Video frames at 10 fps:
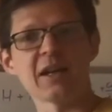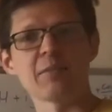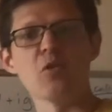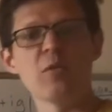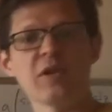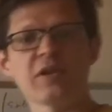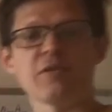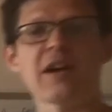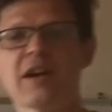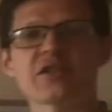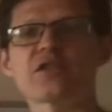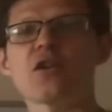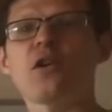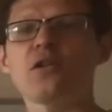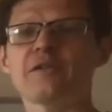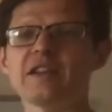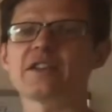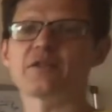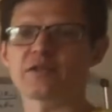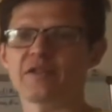moment corrections, all of
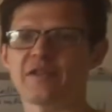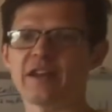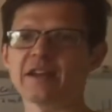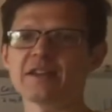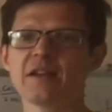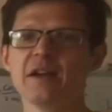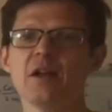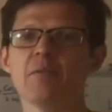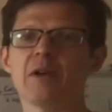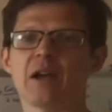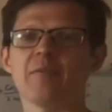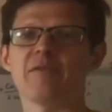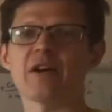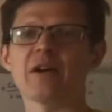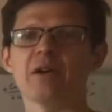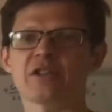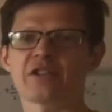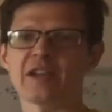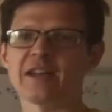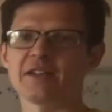these sorts of things become very much
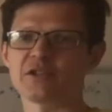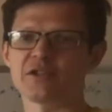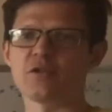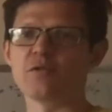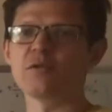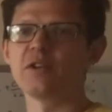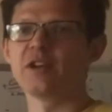set in stone